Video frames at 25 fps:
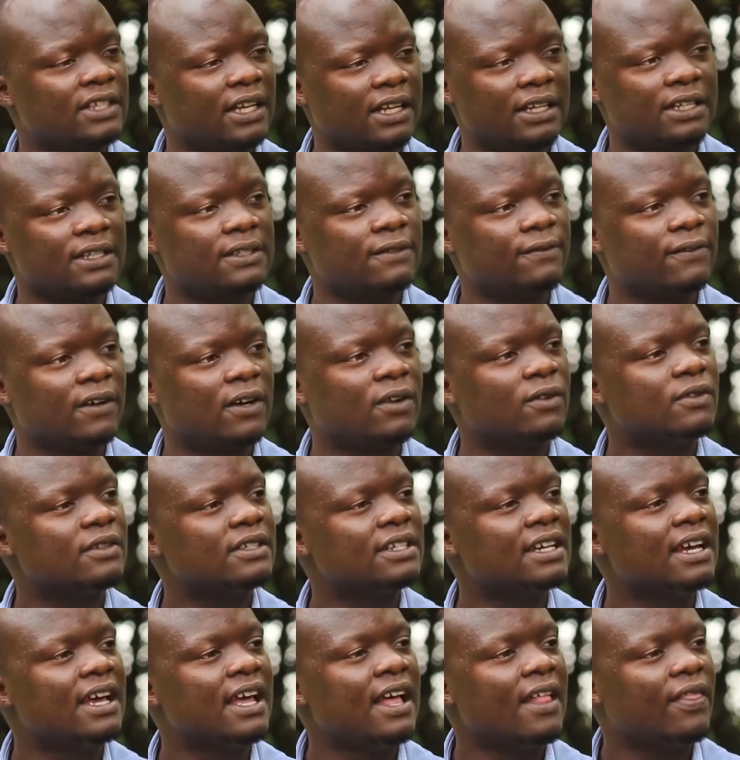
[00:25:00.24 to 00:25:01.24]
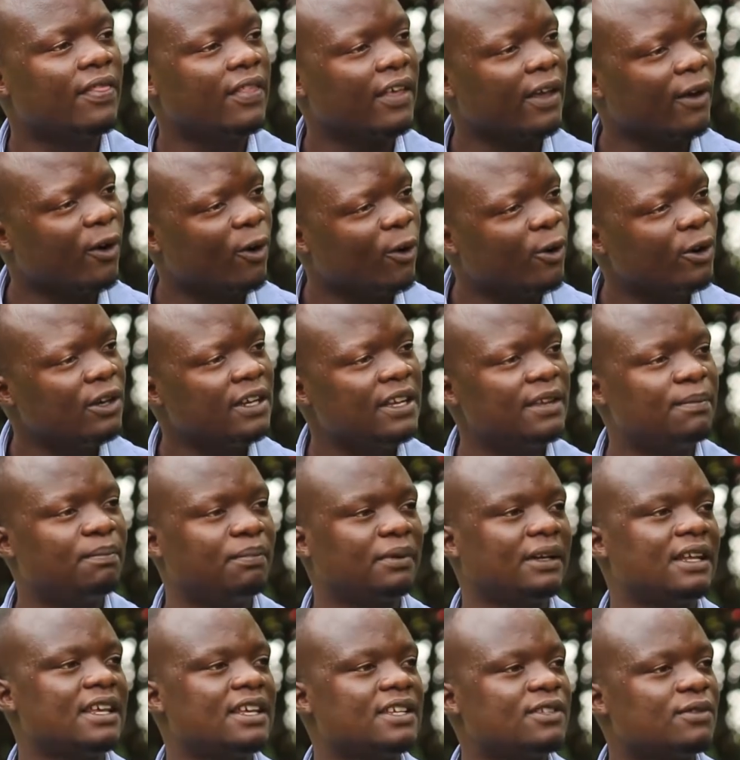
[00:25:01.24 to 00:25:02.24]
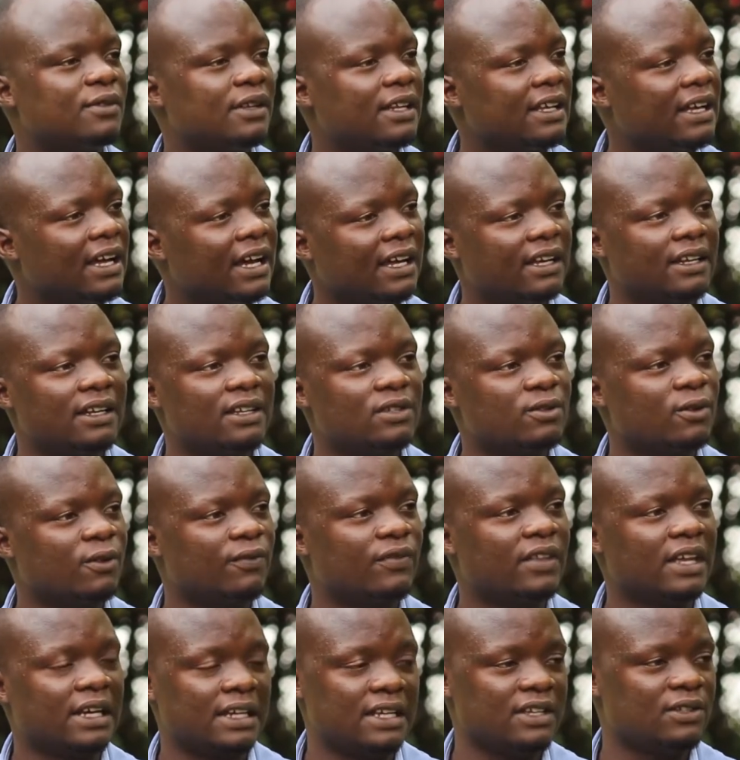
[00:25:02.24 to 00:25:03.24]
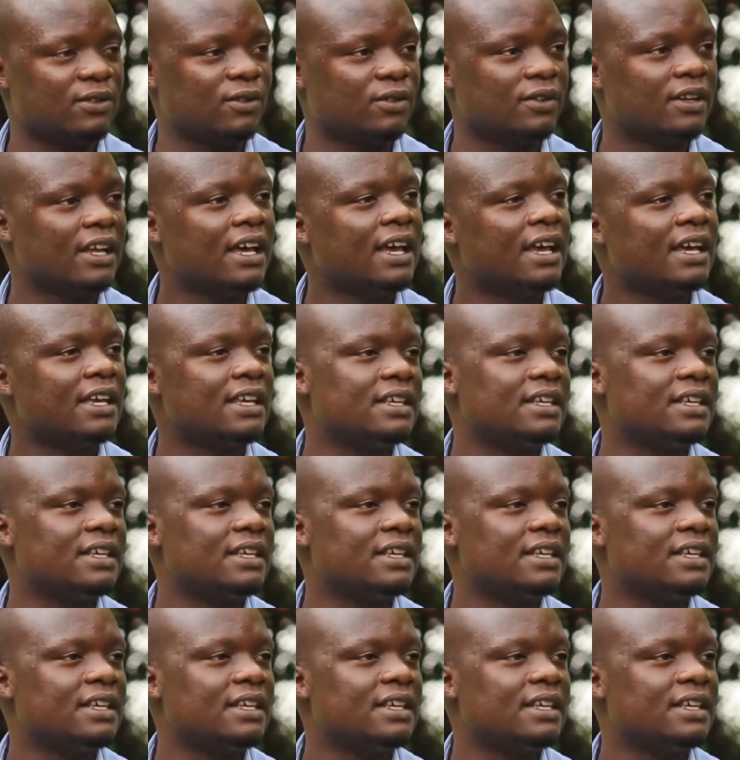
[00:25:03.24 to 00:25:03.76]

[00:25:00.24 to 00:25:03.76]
child is found, the only place, regardless of the reason,